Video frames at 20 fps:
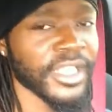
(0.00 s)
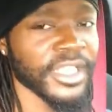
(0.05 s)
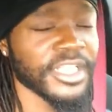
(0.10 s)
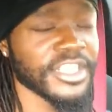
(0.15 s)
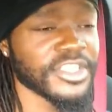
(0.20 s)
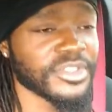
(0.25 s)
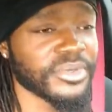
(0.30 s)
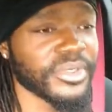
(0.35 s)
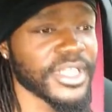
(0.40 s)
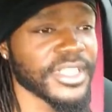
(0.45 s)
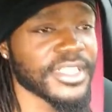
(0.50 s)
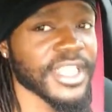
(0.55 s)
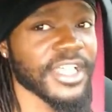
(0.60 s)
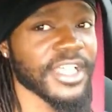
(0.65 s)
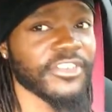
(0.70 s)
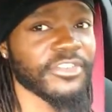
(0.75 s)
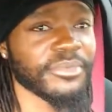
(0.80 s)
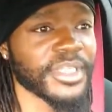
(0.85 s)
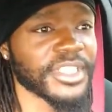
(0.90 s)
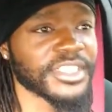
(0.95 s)
It's really
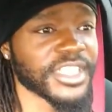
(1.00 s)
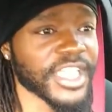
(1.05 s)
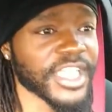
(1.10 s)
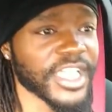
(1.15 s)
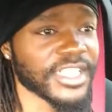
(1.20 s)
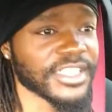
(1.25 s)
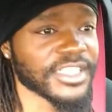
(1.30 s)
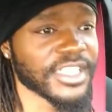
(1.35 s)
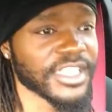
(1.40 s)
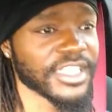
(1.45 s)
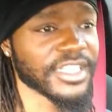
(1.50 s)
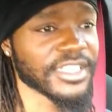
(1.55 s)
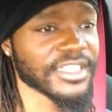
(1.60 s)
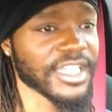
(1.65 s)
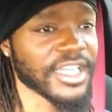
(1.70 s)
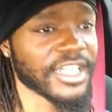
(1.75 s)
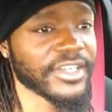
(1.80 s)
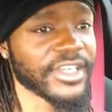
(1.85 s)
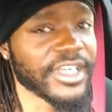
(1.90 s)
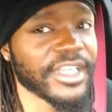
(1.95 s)
time for me to change gears
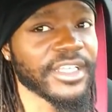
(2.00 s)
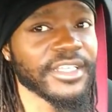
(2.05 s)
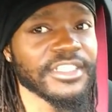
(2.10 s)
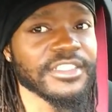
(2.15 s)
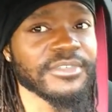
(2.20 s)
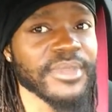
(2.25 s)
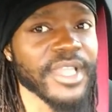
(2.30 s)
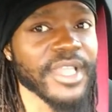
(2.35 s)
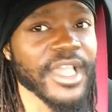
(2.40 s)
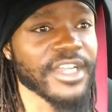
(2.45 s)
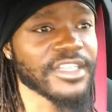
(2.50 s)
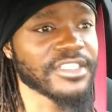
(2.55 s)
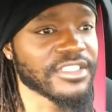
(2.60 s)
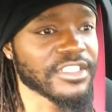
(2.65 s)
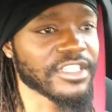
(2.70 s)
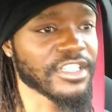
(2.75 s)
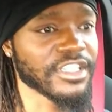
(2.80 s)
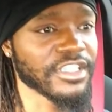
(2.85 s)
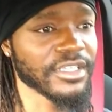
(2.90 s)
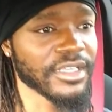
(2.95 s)
already, to be honest
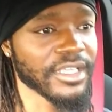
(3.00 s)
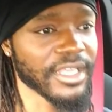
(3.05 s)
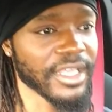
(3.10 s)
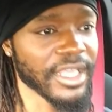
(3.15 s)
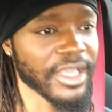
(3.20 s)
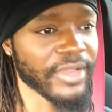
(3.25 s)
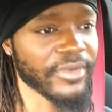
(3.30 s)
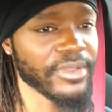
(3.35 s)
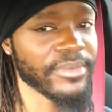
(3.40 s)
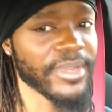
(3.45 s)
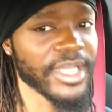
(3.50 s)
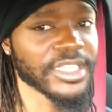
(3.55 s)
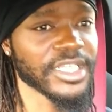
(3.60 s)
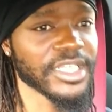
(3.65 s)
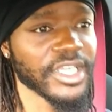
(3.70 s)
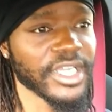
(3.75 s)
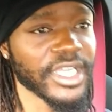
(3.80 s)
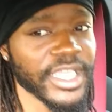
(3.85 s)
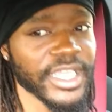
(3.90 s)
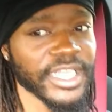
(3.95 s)
with you. And we about to
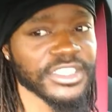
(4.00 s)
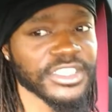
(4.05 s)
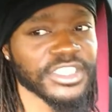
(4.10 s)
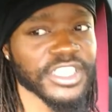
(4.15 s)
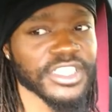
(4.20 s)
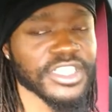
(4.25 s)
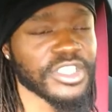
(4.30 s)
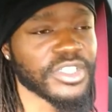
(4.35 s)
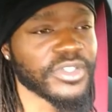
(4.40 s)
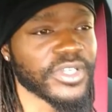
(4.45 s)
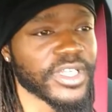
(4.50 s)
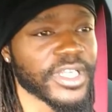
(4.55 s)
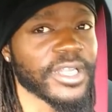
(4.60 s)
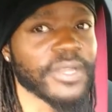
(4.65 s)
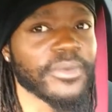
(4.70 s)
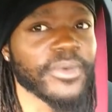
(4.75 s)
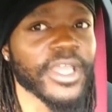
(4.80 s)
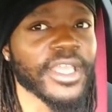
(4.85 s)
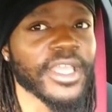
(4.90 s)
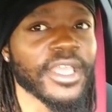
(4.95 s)
go ahead and just do it
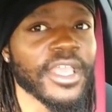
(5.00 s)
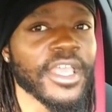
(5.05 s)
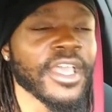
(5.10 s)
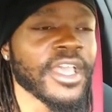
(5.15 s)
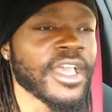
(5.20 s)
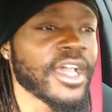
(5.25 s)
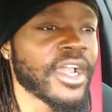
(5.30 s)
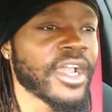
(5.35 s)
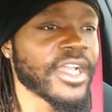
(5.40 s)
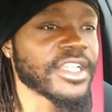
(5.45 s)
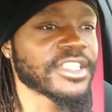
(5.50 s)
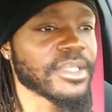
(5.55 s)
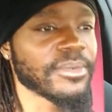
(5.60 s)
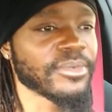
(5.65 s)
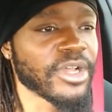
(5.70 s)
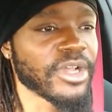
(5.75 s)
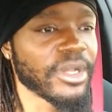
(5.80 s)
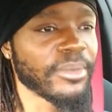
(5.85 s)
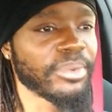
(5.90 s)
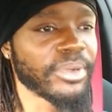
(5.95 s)
anyway. All right, so
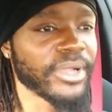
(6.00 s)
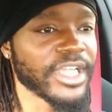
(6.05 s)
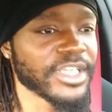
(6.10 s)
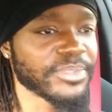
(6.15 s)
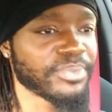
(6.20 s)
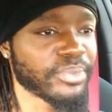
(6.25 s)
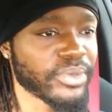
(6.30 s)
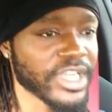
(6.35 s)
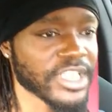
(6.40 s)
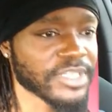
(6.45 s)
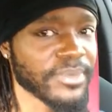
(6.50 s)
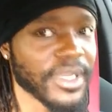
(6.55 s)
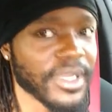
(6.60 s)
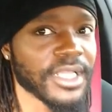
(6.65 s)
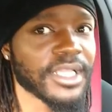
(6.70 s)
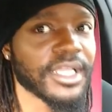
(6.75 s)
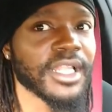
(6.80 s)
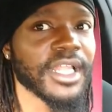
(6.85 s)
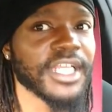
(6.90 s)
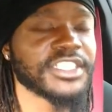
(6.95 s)
I'm gonna press my
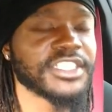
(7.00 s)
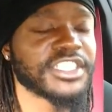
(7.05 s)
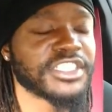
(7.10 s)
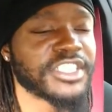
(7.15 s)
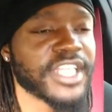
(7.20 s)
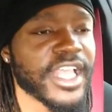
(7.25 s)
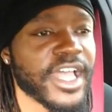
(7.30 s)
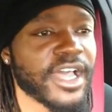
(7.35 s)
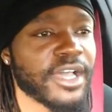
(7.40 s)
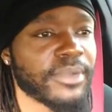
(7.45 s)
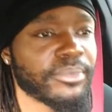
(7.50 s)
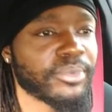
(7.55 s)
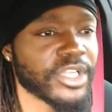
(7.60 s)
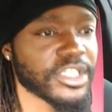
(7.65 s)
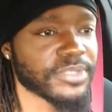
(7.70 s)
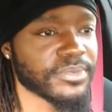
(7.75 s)
clutch down,